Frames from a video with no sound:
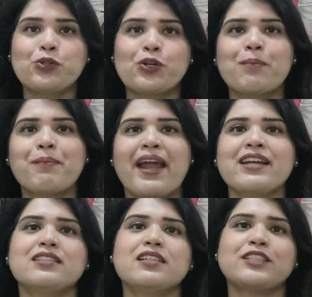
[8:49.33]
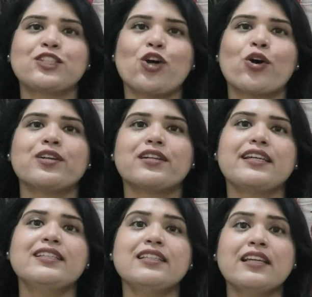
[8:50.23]
to amend the
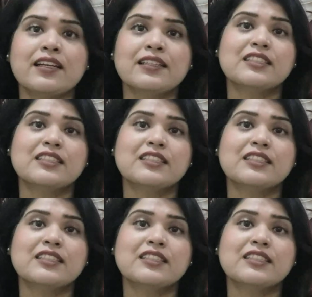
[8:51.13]
Securities